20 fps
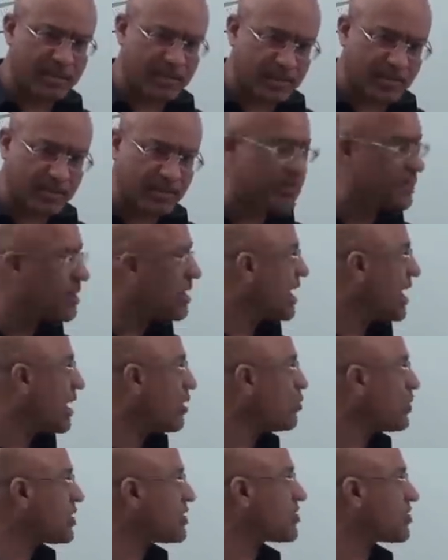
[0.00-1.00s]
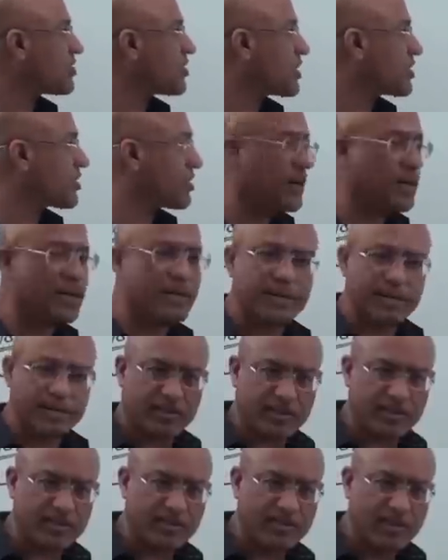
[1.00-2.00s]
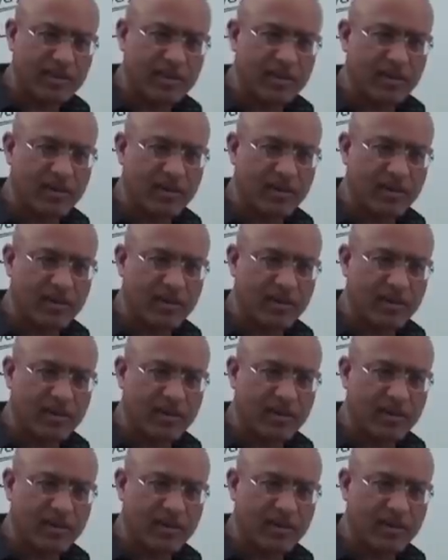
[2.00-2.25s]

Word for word: it is and what structurally it is,